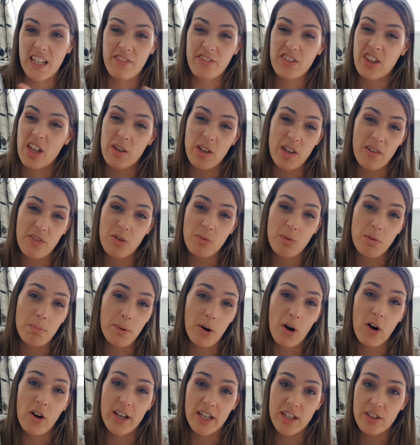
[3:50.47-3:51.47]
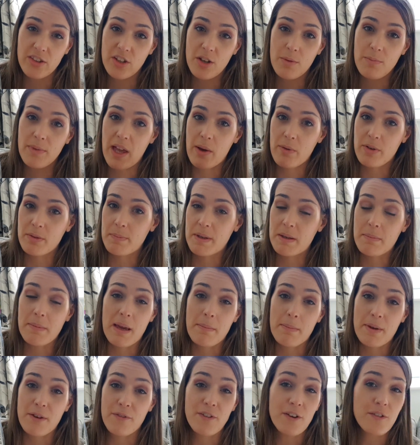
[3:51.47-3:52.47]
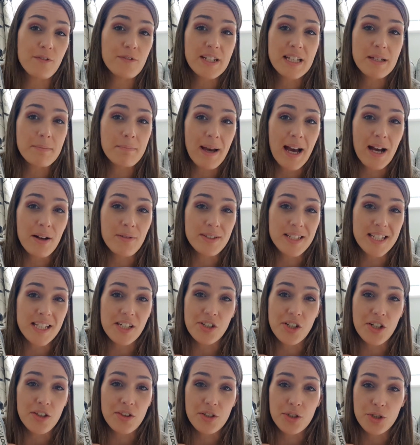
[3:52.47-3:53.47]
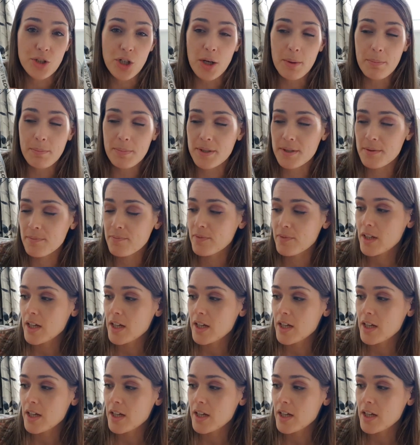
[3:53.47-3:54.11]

if you were buying them, they would be maybe £15 each in the shops.